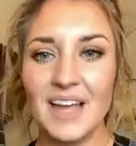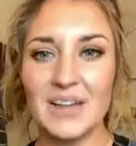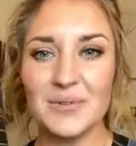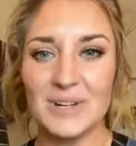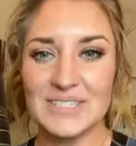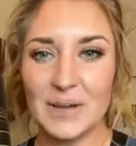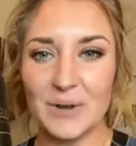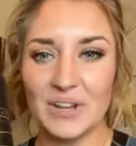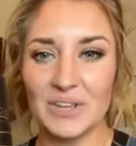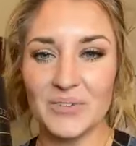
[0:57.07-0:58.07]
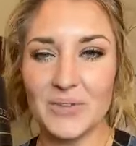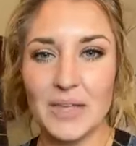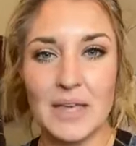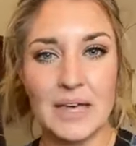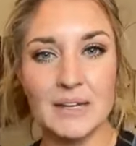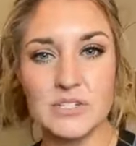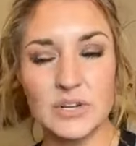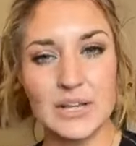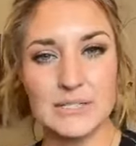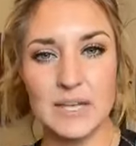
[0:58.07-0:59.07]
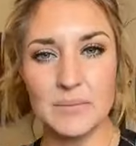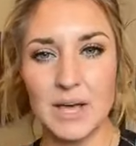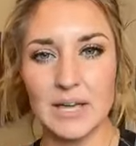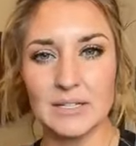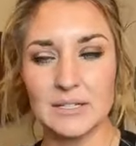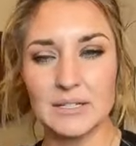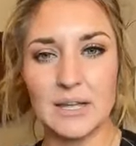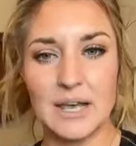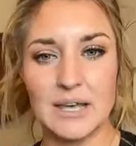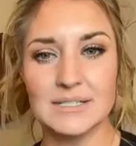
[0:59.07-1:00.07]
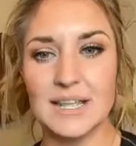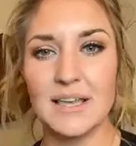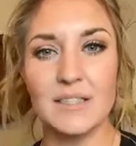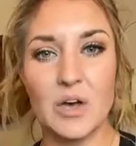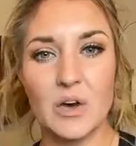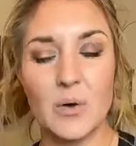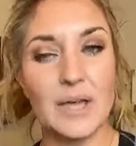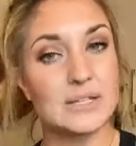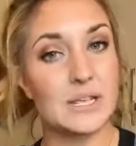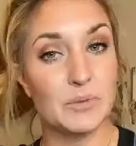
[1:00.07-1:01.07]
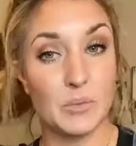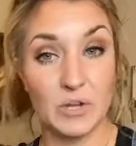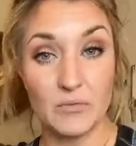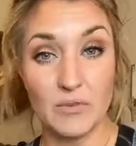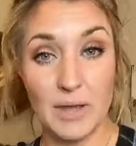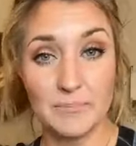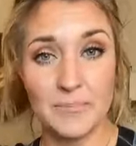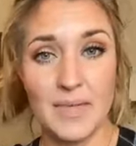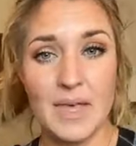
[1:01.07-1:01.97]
Hi Royce, how are you? And as you guys come on, say hello and tell me where you're from.